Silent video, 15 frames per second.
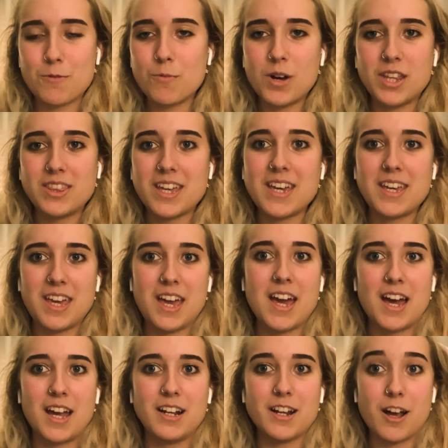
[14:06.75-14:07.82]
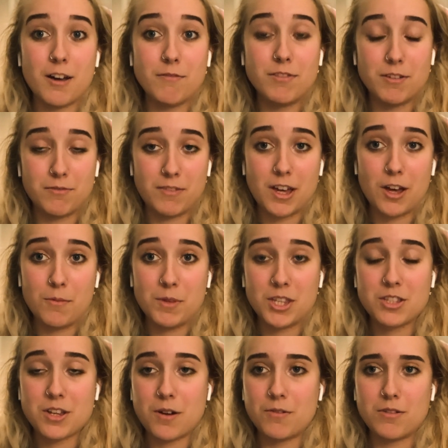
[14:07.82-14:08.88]
what they can of the film and the
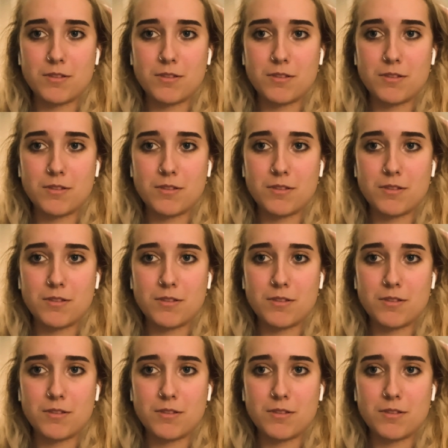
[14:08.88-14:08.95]
tone